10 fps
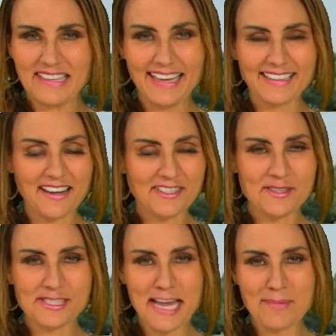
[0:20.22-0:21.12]
Yeah, not
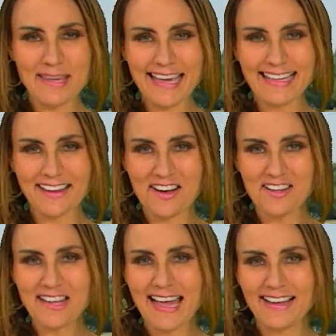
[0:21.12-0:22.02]
too shabby at
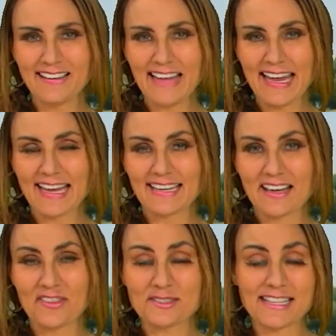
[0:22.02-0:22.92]
all, Hal,
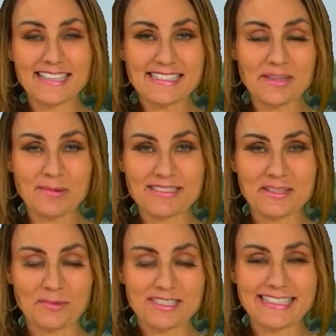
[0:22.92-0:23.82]
and those gusty
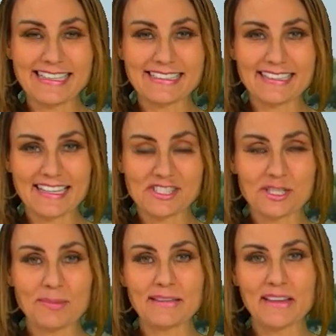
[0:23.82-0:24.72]
winds that we're seeing tonight
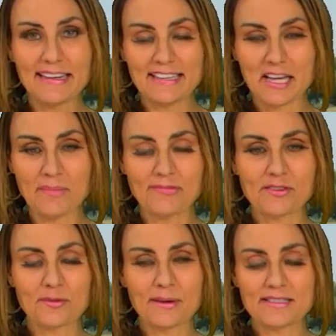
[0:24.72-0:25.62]
should be lightening up
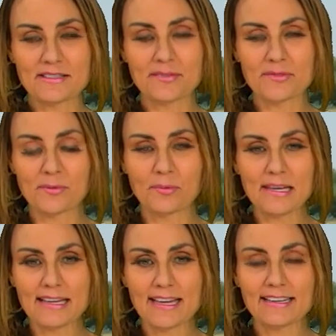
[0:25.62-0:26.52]
for the rest of the
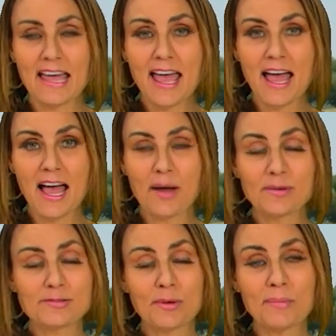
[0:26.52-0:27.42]
weekend,
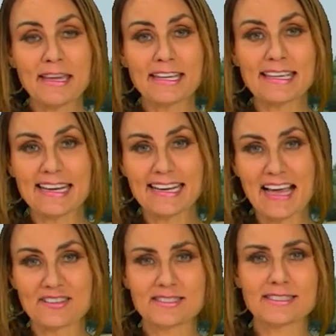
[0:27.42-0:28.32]
which will make
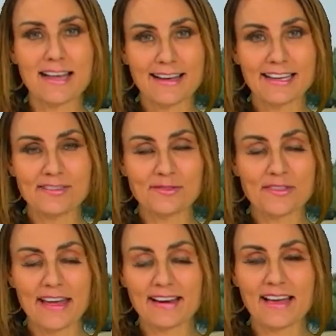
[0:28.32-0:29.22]
getting outside
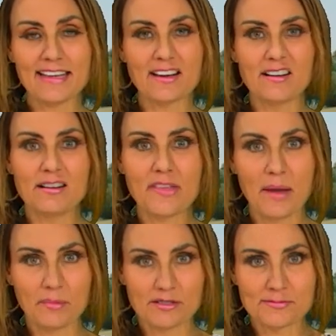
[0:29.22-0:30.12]
for that hike all
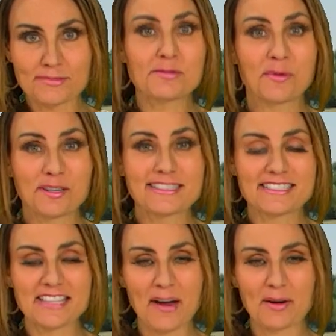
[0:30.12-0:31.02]
that much more
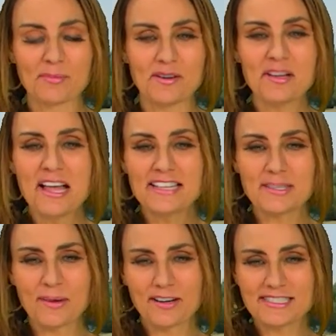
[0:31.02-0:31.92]
desirable.
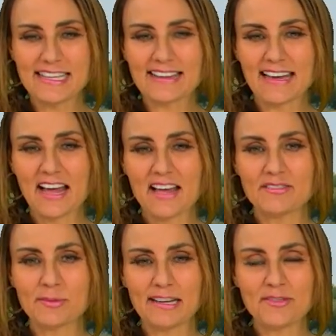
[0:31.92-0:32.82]
So we are seeing that
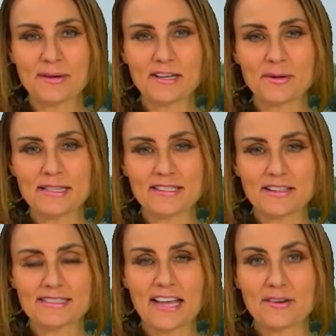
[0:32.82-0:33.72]
high of 23 degrees
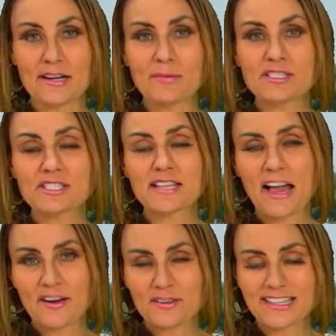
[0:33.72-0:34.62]
on Saturday, which is
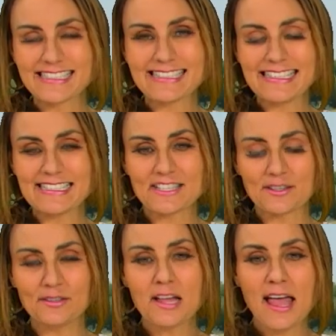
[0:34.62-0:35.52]
higher than
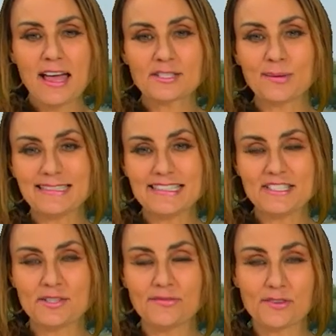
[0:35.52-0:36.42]
seasonal.
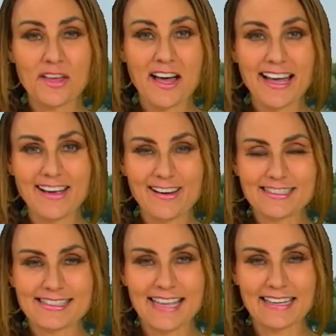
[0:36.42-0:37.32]
22 for the high
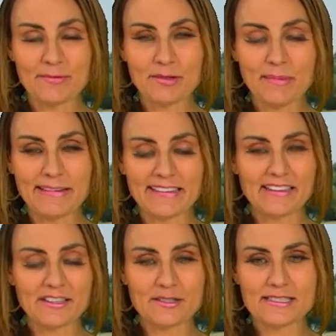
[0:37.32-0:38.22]
on Sunday with
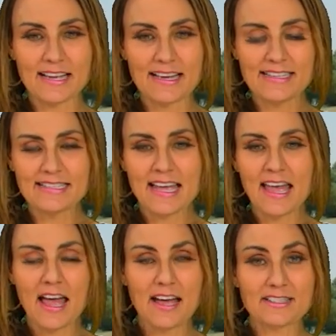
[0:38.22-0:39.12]
mainly clear skies,
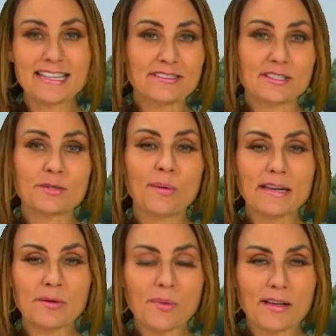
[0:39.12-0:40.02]
down to
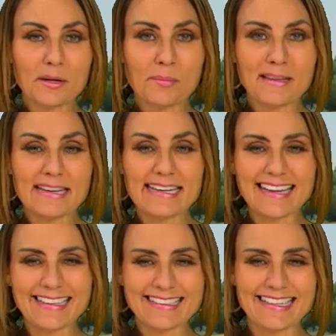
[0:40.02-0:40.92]
21 on Monday,
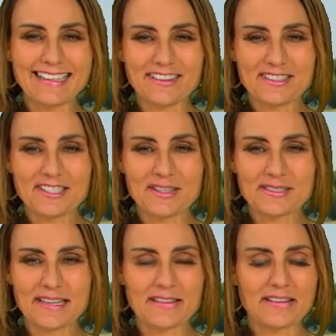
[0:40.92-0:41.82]
19 on
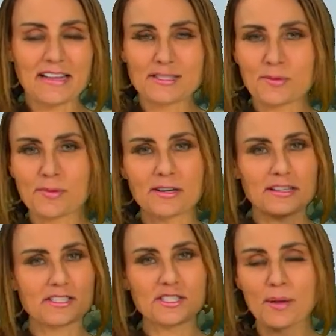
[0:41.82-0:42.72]
Tuesday, and then that's when we're
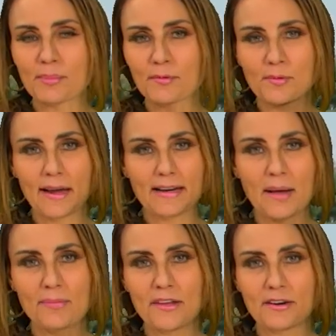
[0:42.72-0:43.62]
going to jump right
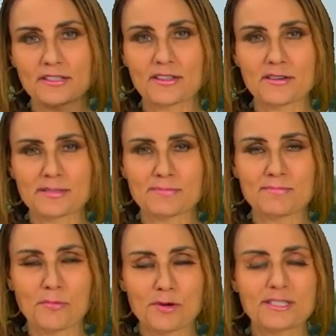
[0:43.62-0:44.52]
up there into those
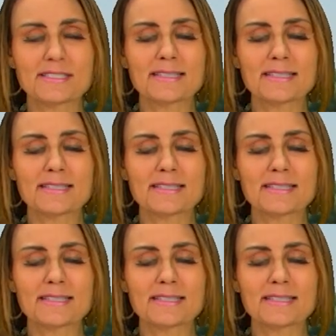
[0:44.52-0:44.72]
more